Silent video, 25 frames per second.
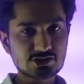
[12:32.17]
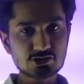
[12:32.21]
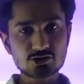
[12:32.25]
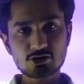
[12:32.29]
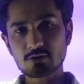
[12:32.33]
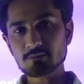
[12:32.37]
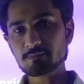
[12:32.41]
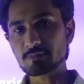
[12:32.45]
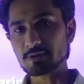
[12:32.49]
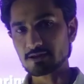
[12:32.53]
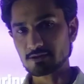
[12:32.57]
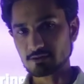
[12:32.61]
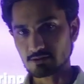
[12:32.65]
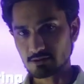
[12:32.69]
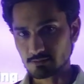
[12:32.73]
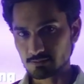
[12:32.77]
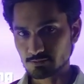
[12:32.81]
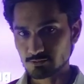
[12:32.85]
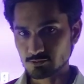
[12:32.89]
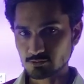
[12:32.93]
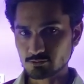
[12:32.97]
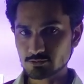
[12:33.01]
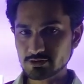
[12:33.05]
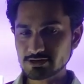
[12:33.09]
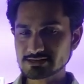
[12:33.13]
topic
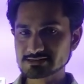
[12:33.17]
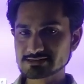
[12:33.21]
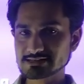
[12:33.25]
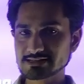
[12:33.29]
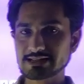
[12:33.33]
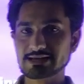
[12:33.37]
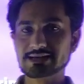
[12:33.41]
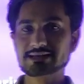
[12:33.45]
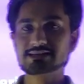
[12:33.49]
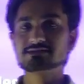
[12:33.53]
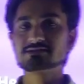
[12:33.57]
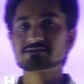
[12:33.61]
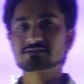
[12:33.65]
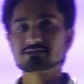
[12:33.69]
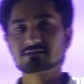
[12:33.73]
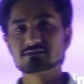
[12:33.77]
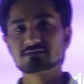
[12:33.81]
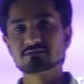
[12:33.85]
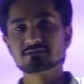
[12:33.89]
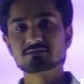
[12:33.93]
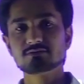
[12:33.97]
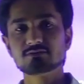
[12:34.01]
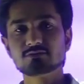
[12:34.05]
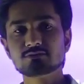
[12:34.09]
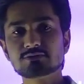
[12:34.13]
of today's lecture.
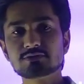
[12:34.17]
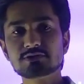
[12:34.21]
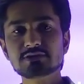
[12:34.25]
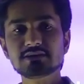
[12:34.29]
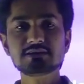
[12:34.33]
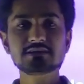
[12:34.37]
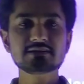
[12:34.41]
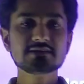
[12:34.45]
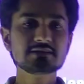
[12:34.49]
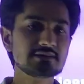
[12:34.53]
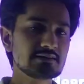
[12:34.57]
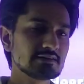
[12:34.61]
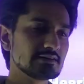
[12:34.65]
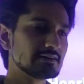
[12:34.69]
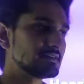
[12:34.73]
Okay,